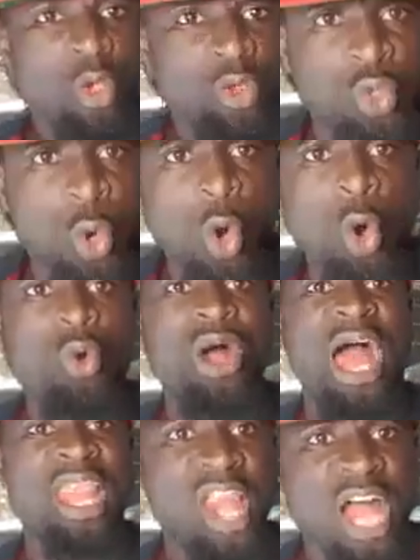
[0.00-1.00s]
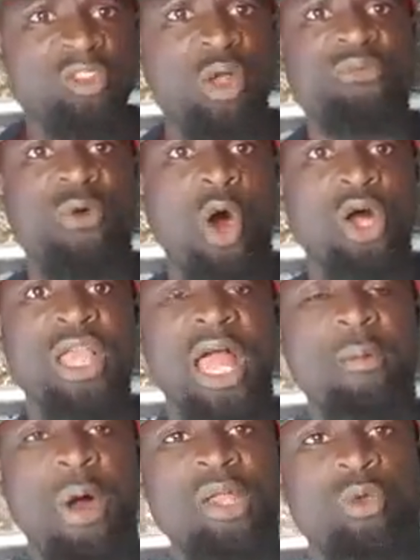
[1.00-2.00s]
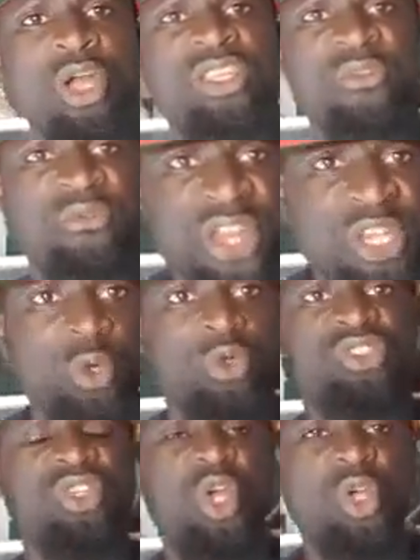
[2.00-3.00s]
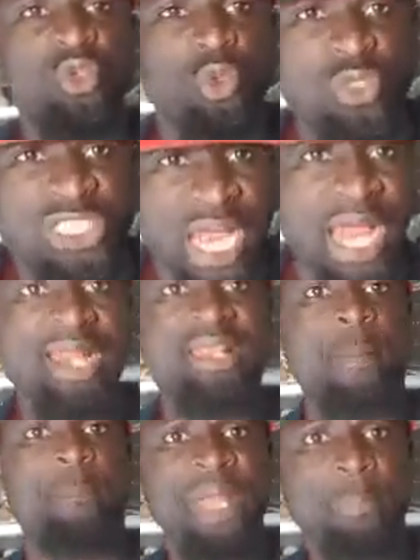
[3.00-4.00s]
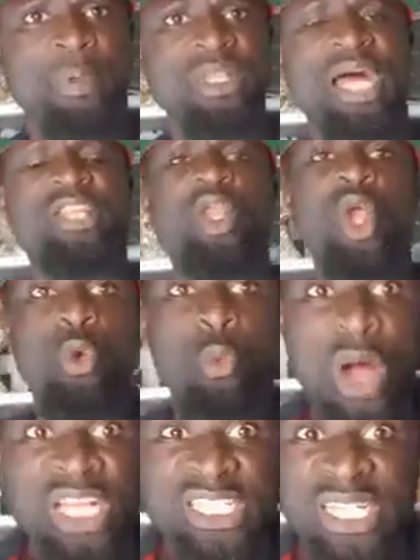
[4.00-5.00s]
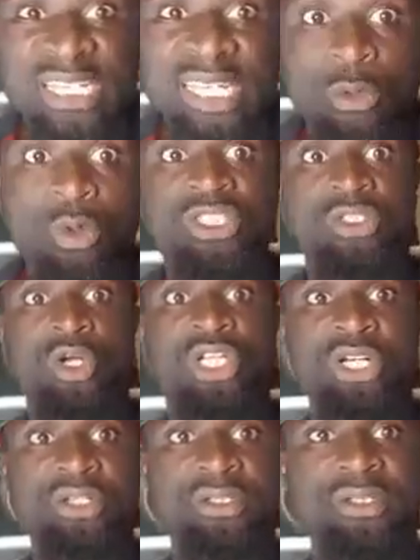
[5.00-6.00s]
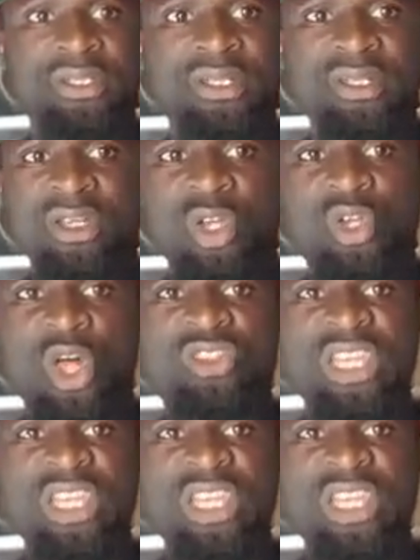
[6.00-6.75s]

do a lot of all, videos to tell the people that what she did was not good. Not